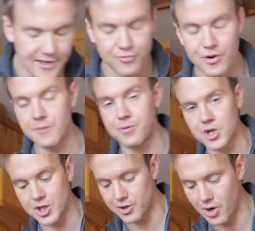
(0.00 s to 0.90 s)
it's really
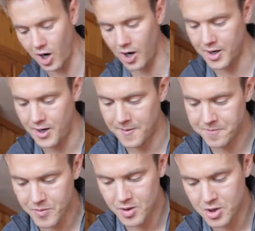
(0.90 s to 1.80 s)
pushing you hard,
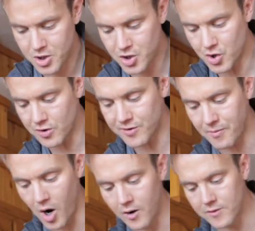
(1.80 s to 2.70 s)
sure,
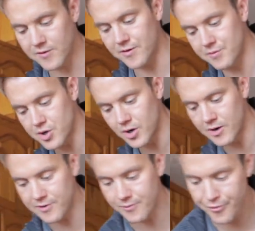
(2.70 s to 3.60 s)
some oats, some sugar,
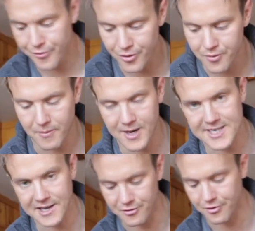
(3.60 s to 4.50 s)
some fruit might
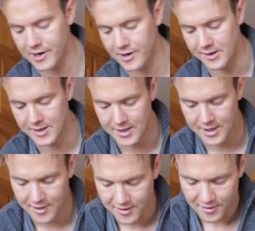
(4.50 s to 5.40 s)
taste great.
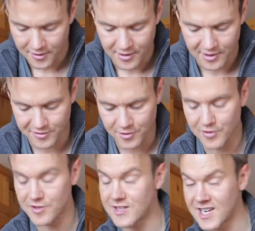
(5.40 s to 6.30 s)
As soon
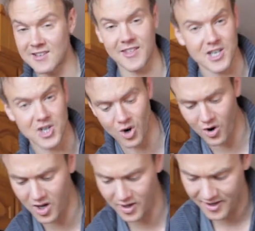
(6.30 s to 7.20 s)
as you taste that
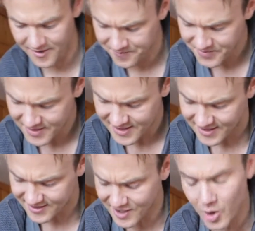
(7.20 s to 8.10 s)
chocolate,
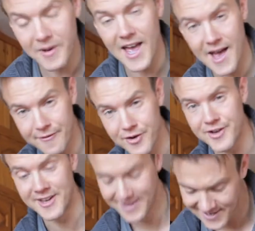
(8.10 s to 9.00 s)
it's a little bit of
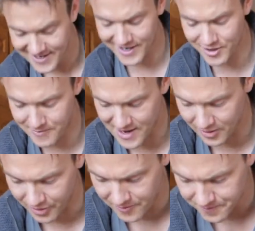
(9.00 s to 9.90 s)
heaven in your
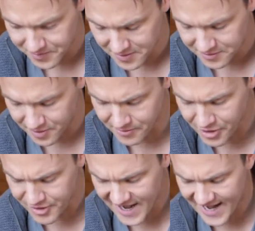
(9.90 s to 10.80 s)
mouth. So I'm
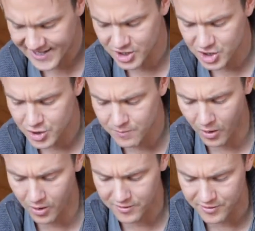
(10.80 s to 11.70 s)
only adding 2
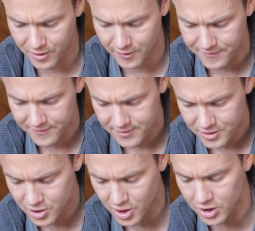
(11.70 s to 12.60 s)
blocks of
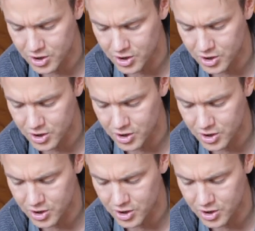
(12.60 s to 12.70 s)
dark